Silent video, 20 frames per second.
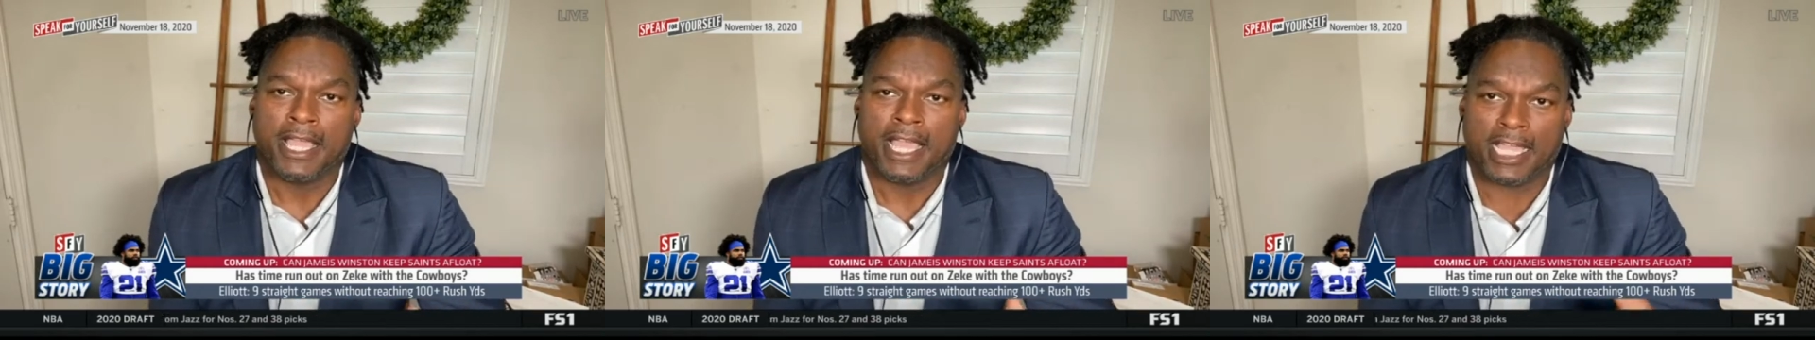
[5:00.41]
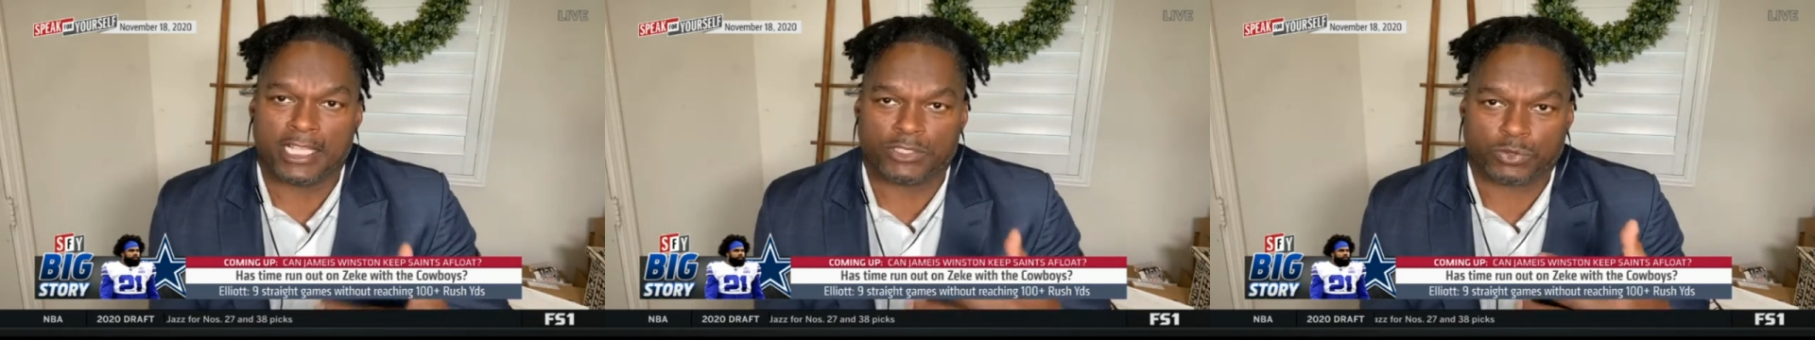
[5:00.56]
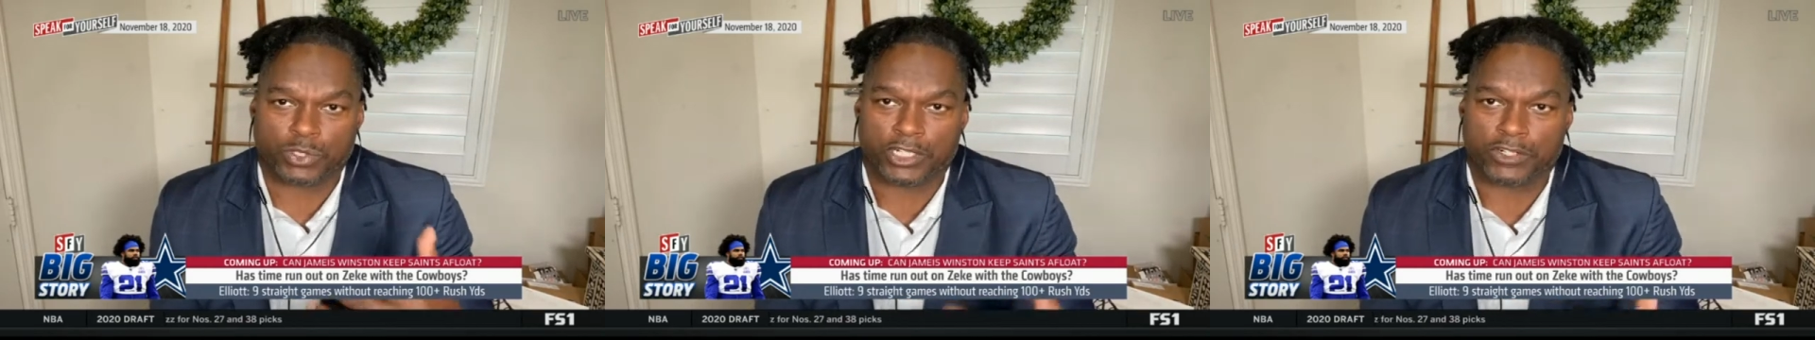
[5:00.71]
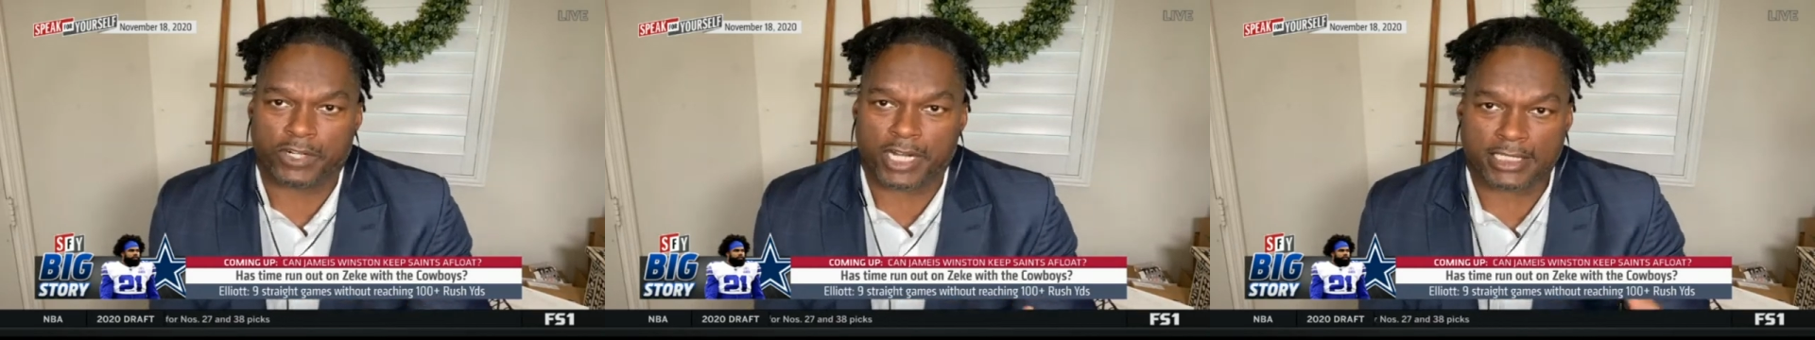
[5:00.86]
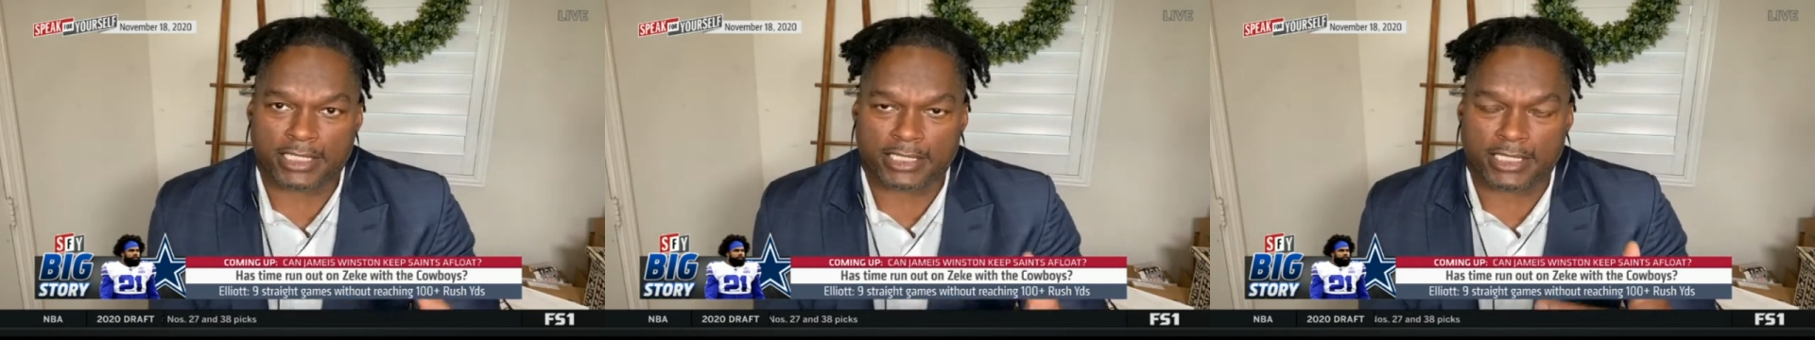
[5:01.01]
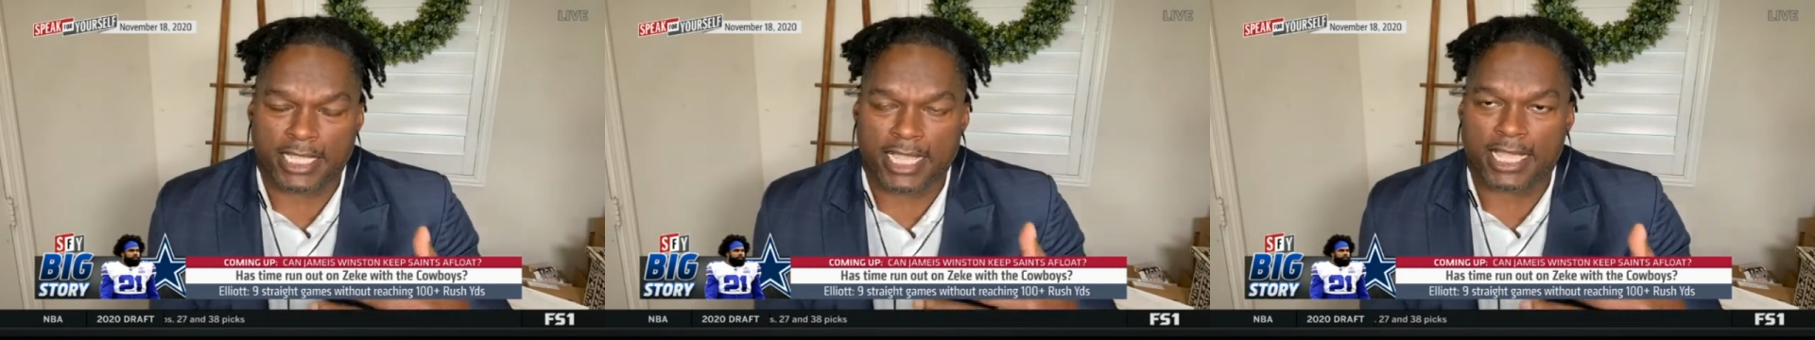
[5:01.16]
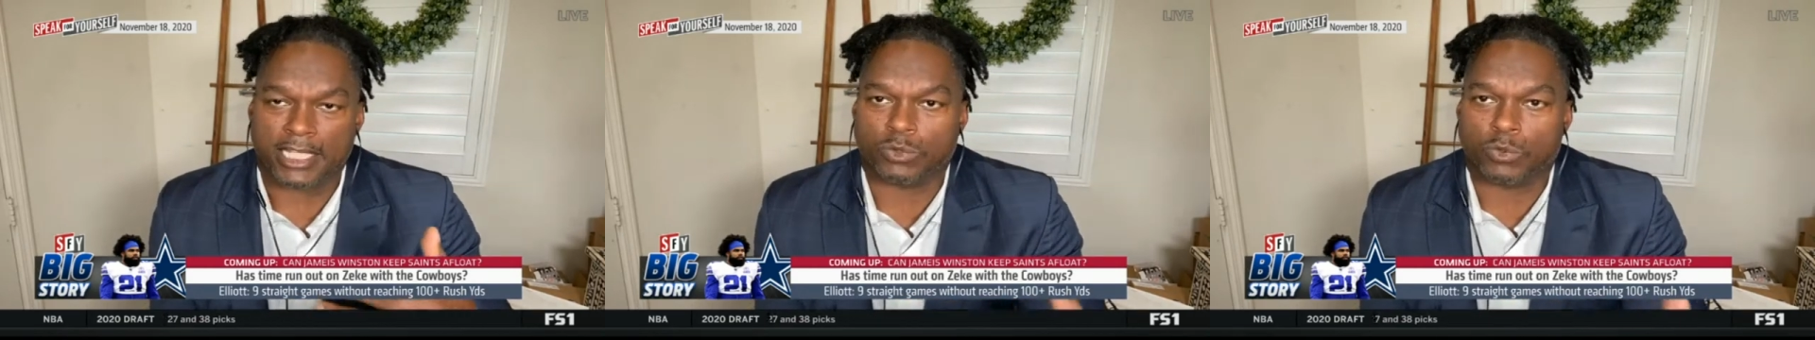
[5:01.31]
has
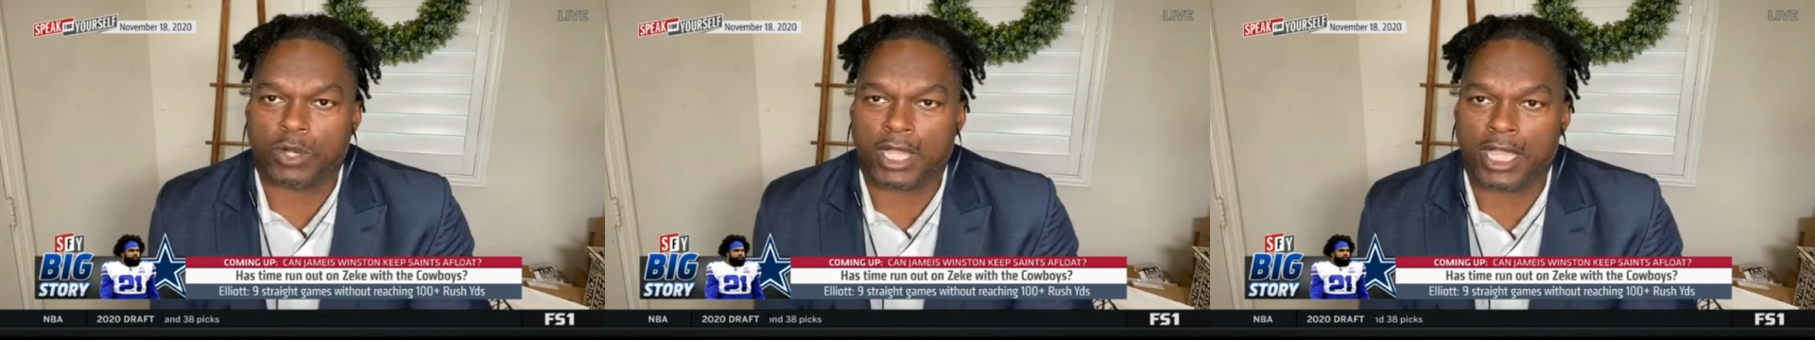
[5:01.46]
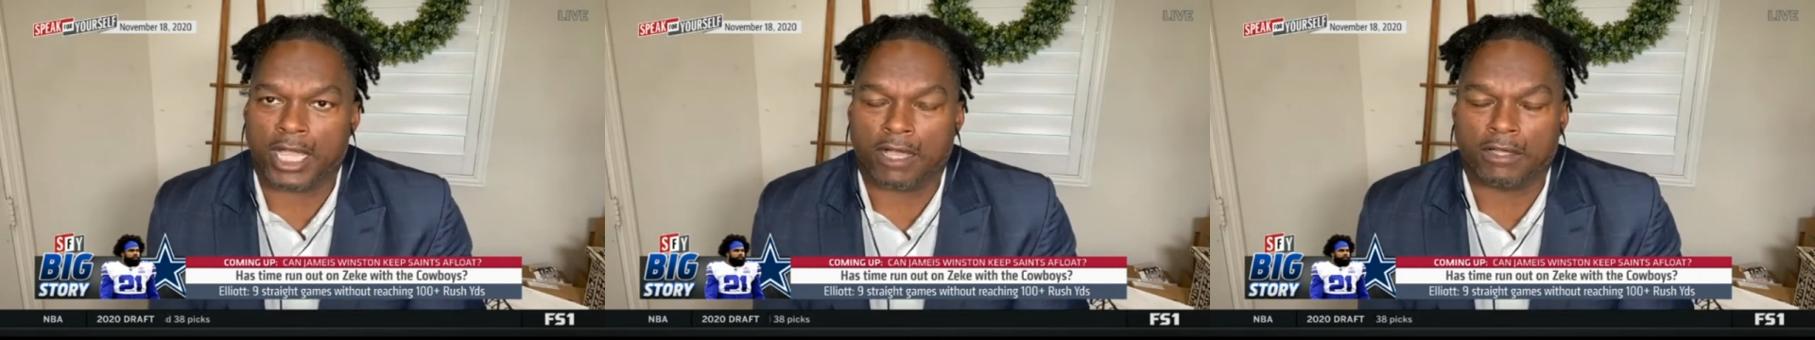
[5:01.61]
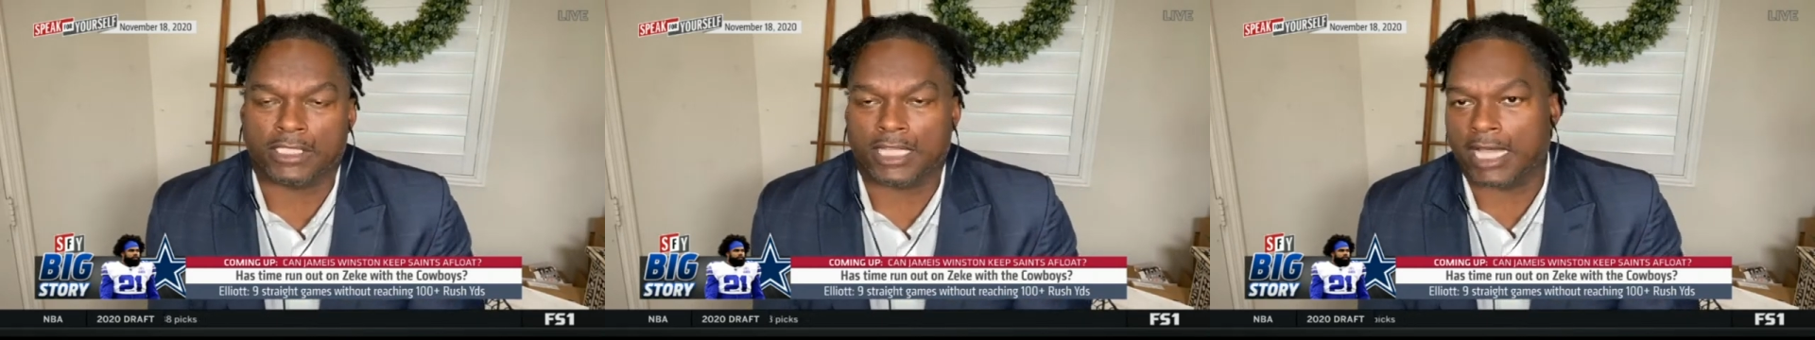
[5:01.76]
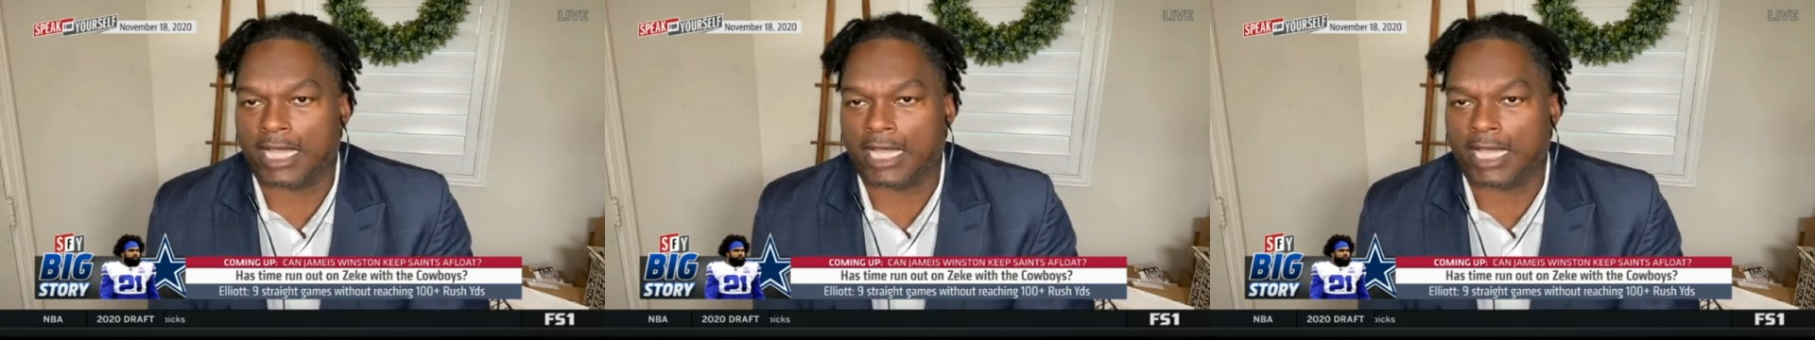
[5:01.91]
regressed as well.